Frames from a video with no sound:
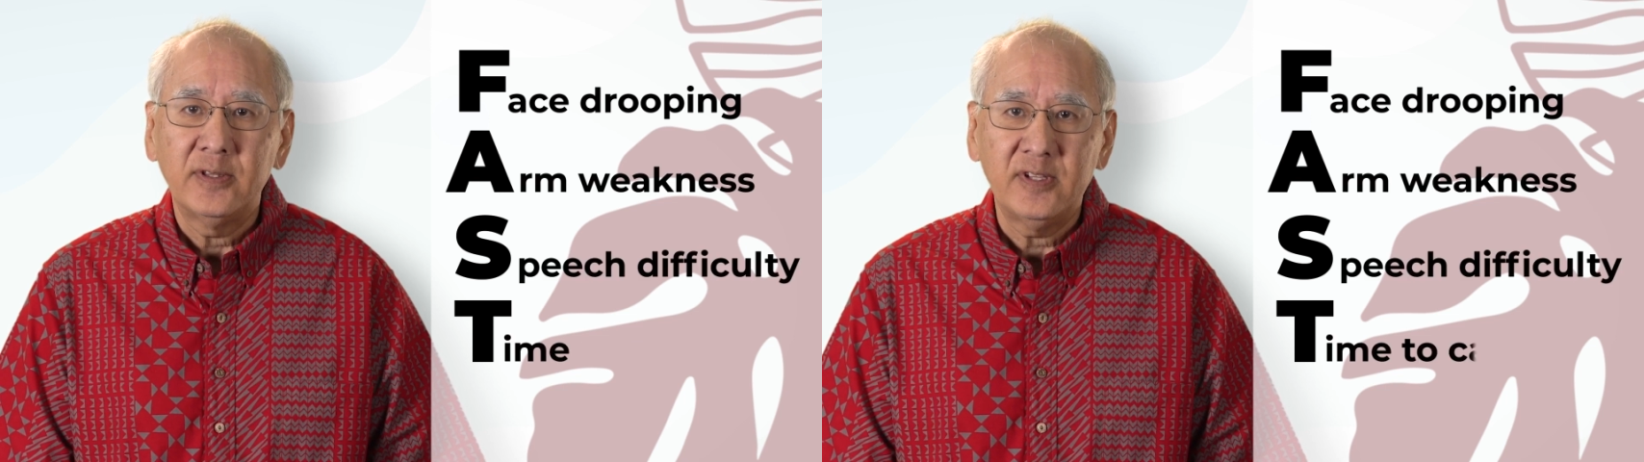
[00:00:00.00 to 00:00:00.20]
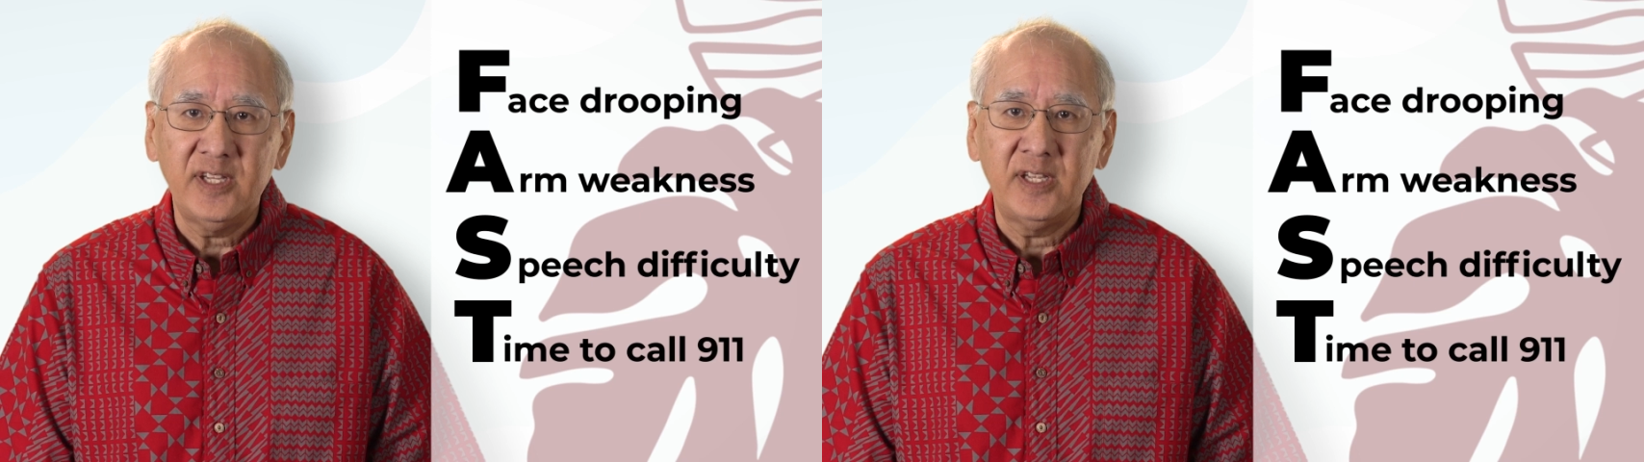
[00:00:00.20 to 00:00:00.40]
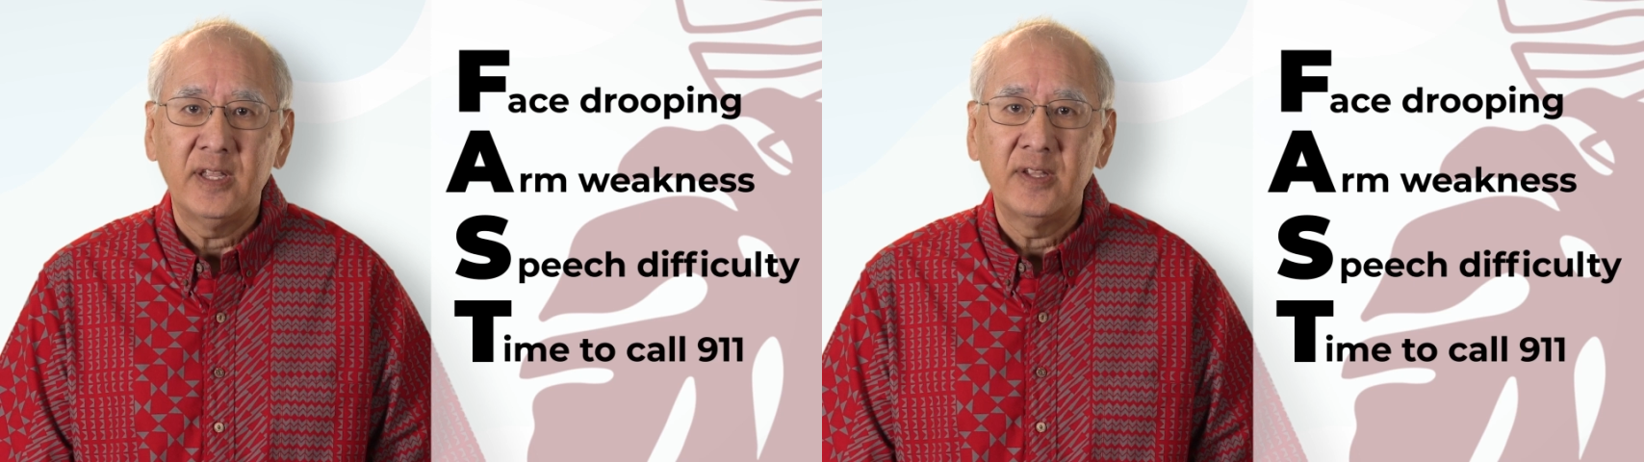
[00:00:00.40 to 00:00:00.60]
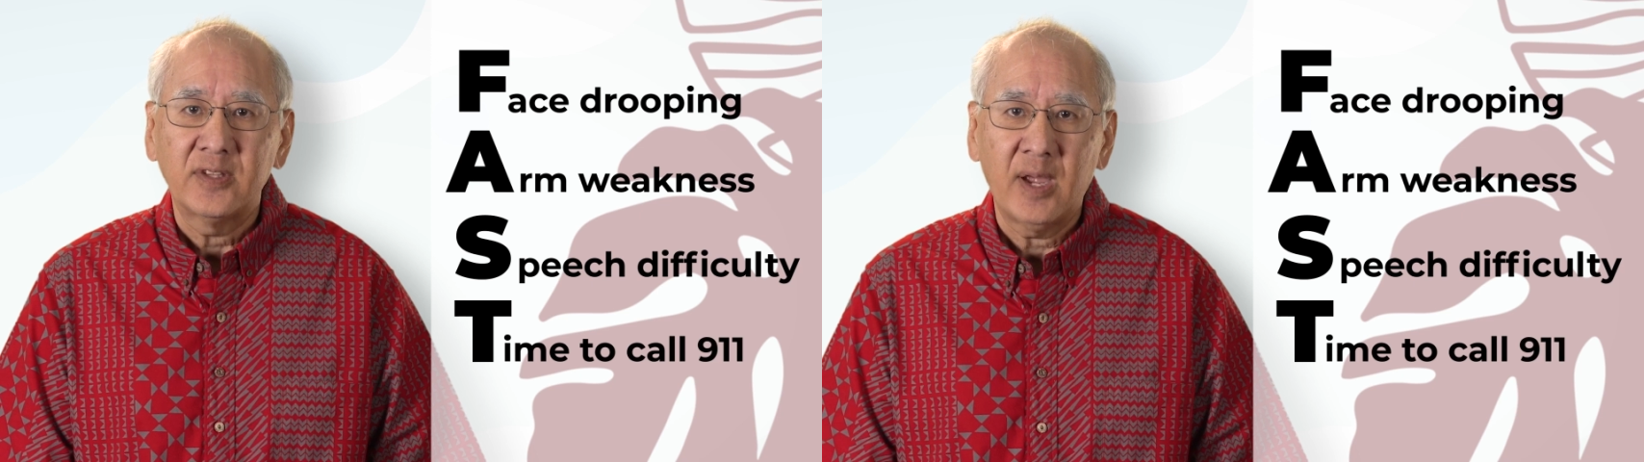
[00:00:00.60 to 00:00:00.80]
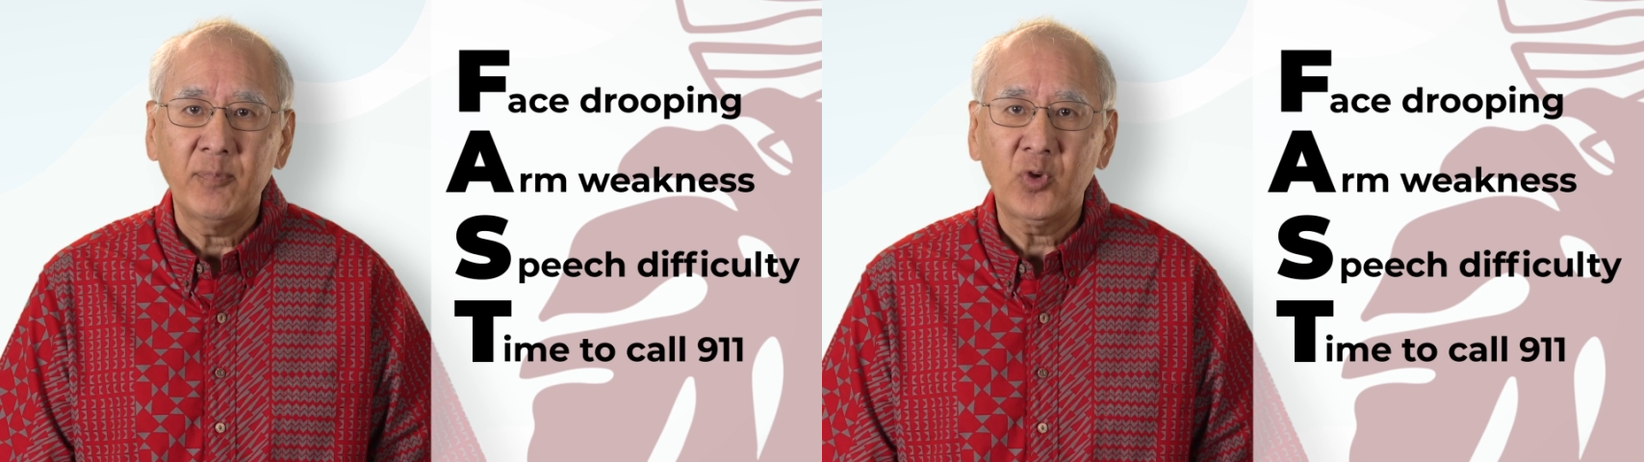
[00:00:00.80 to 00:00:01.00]
T,
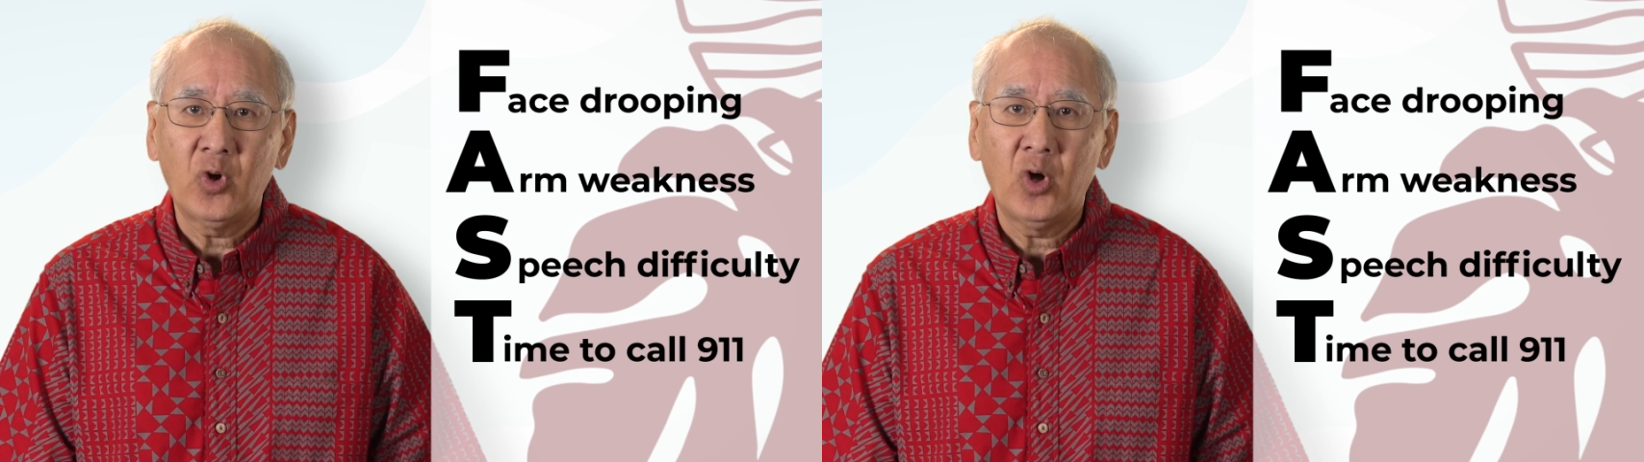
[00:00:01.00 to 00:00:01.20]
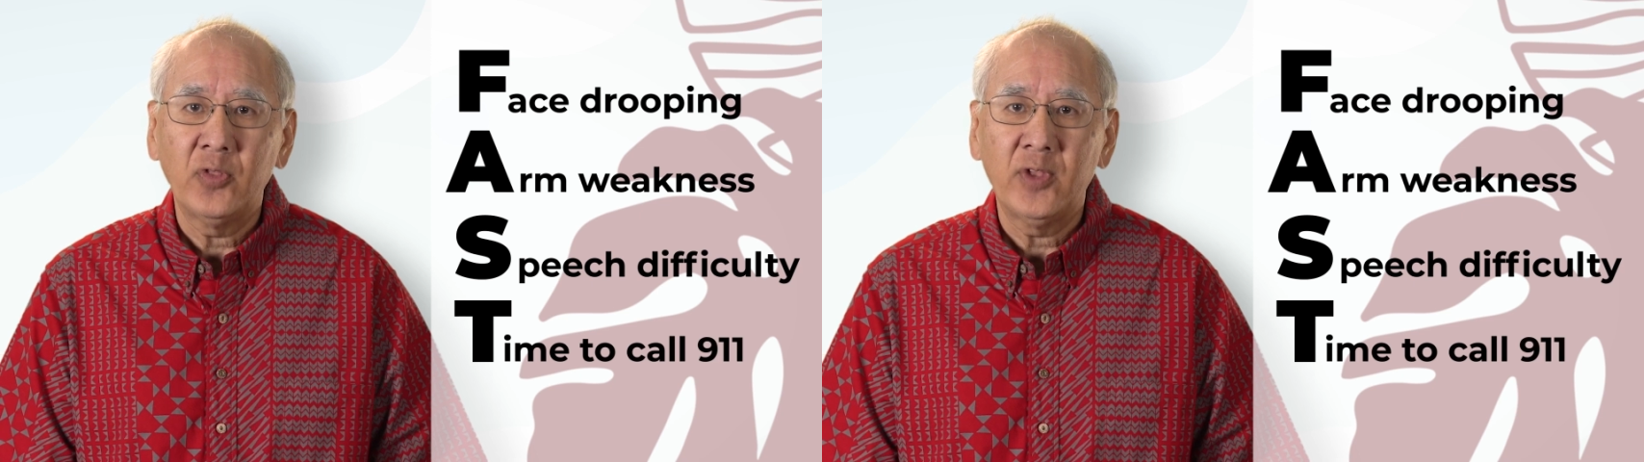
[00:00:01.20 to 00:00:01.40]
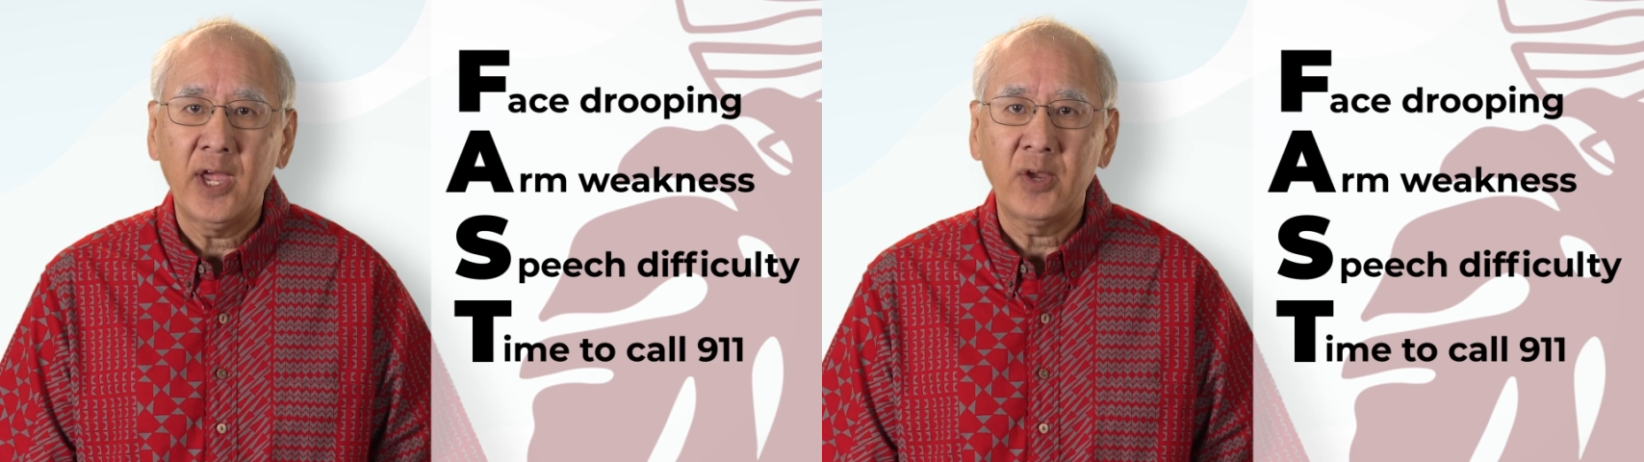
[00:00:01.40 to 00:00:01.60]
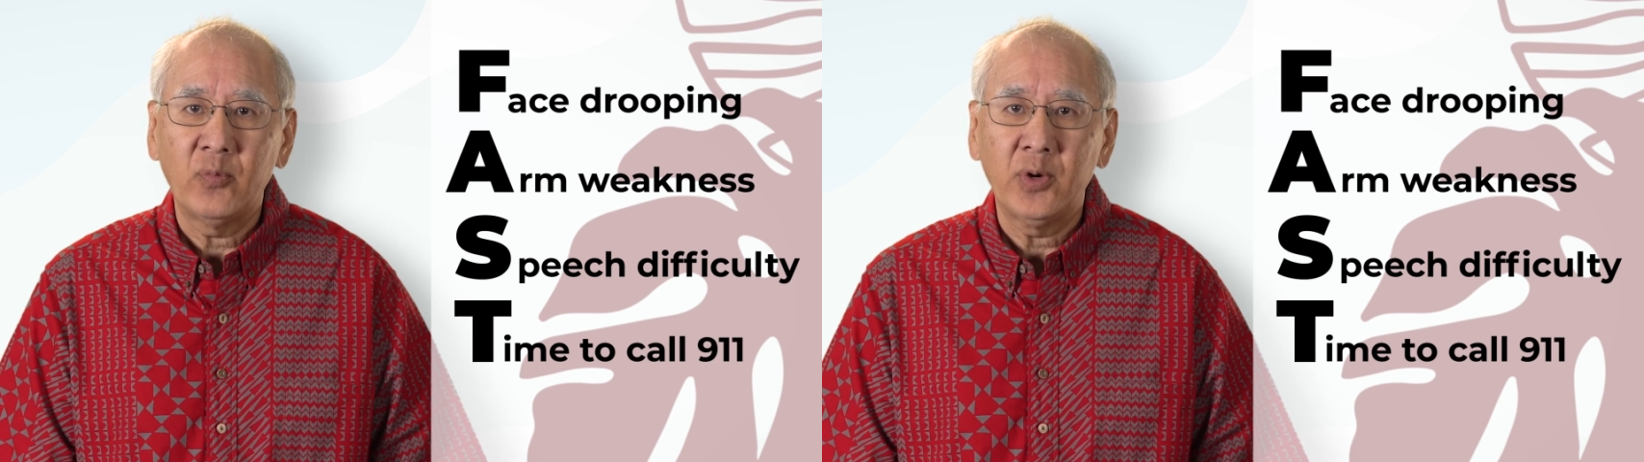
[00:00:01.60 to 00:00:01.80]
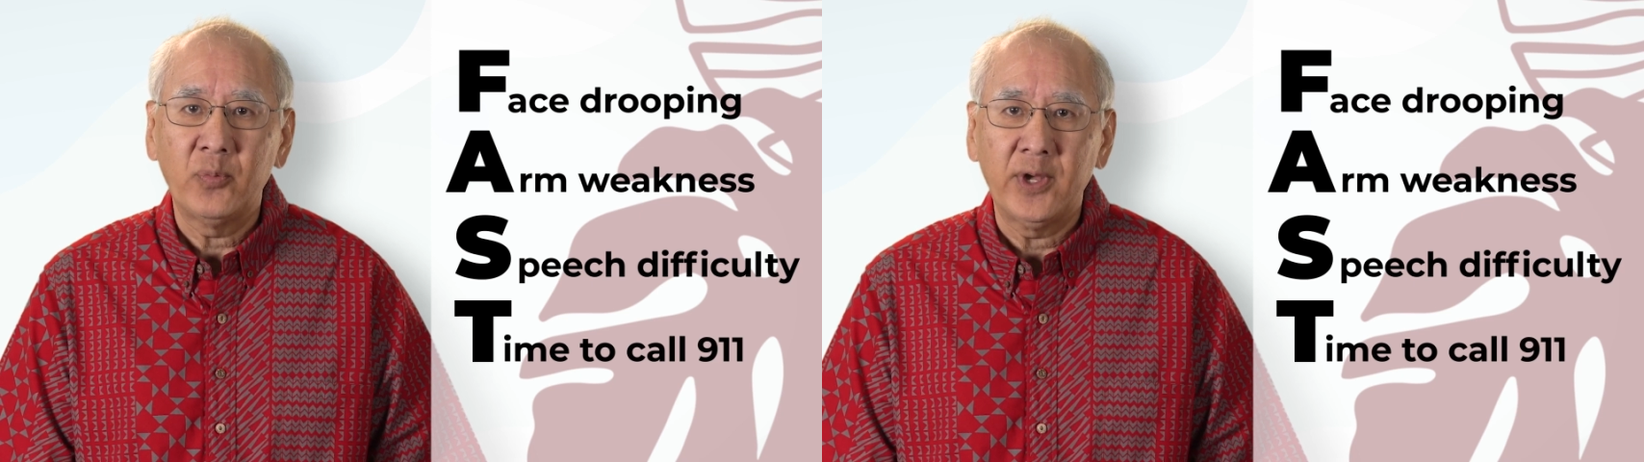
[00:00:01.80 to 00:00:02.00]
time to call
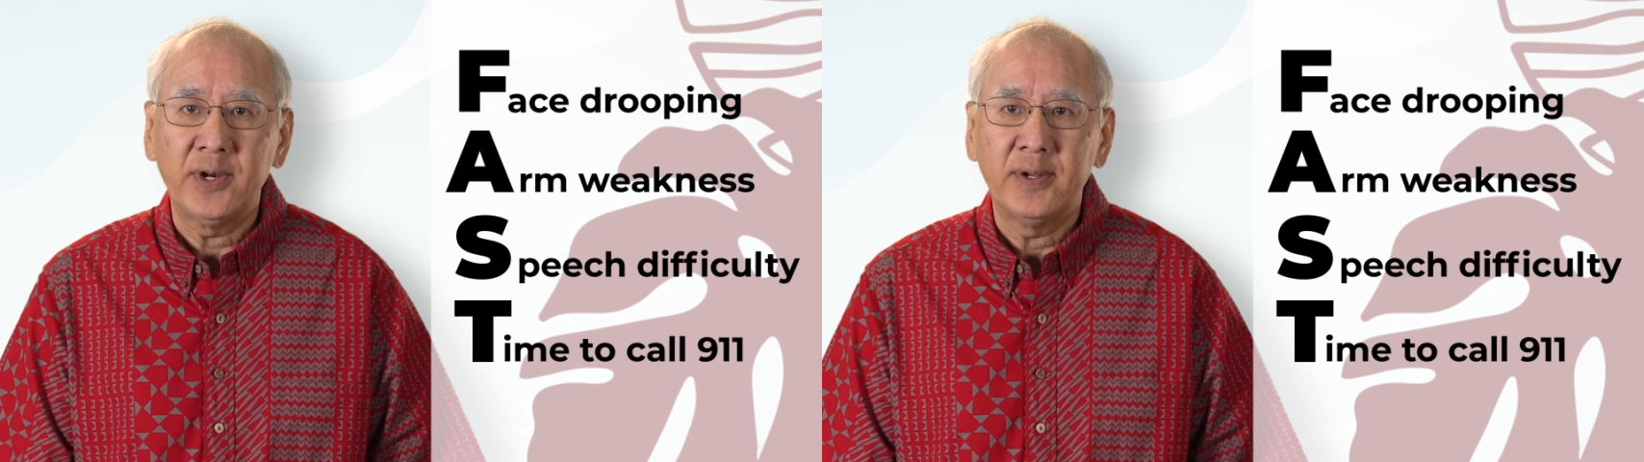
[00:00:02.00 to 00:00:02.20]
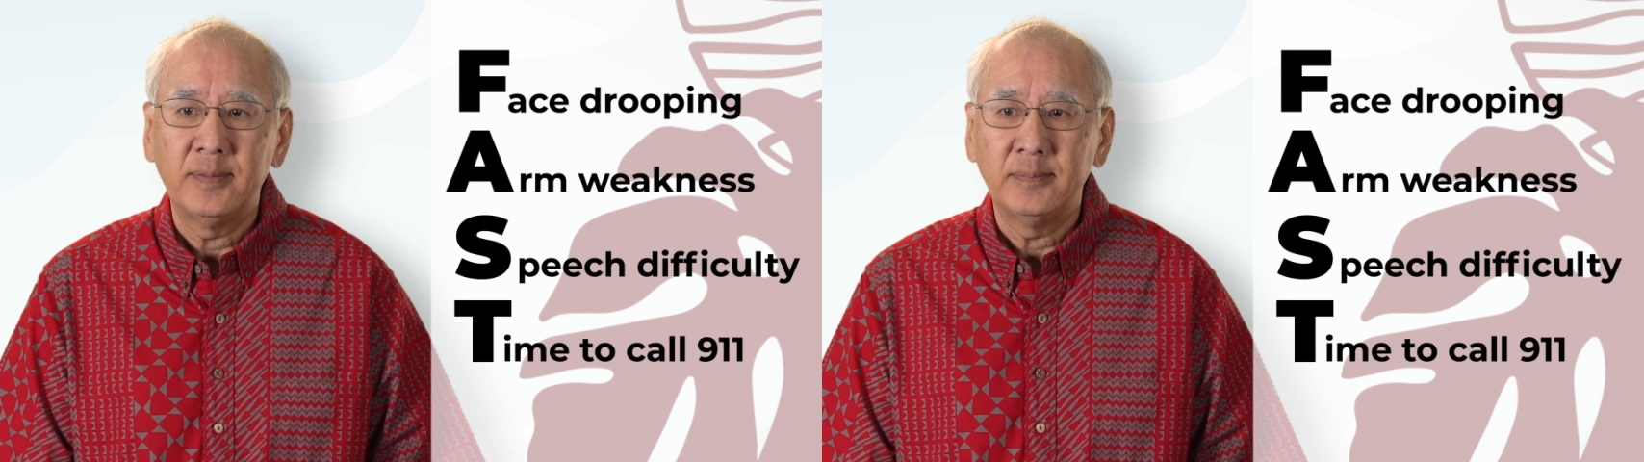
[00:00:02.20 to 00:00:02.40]
911.